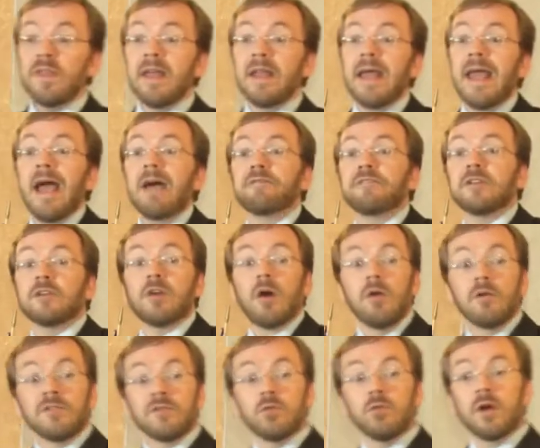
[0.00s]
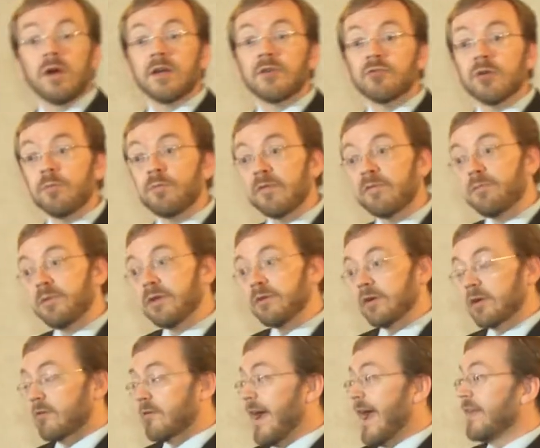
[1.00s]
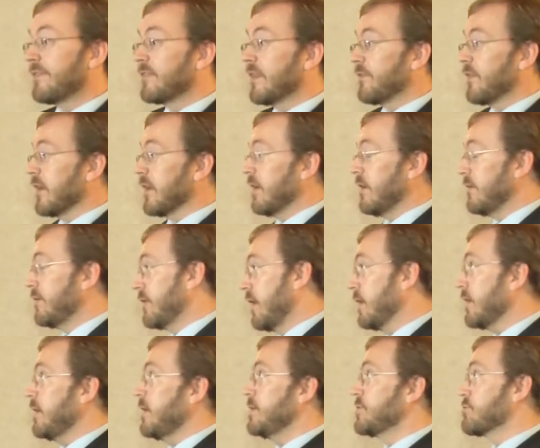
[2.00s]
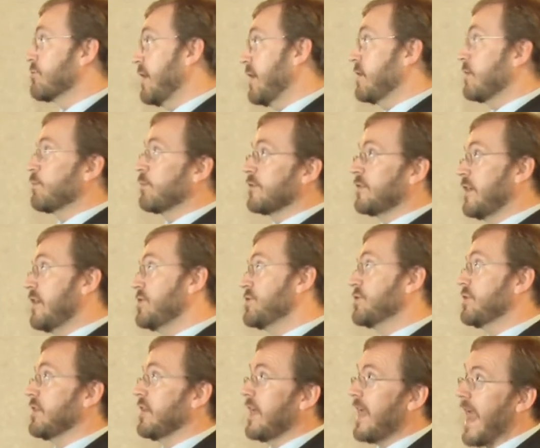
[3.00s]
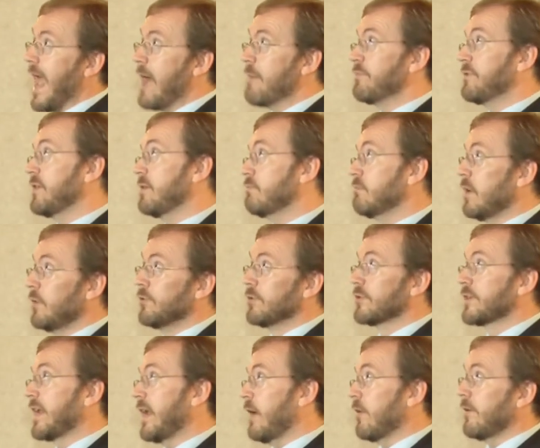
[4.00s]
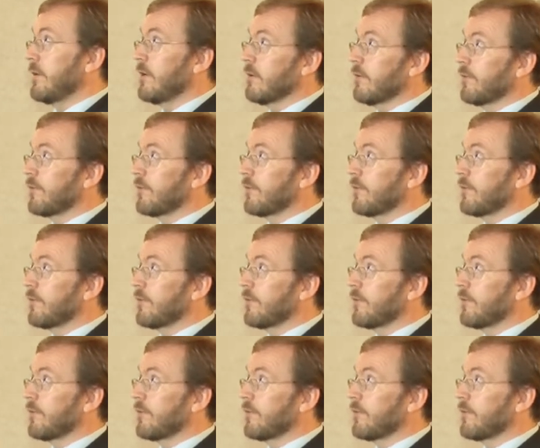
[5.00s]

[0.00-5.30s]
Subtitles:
then have to go to a group of bureaucrats at the Kentucky Transportation Cabinet Motor Carrier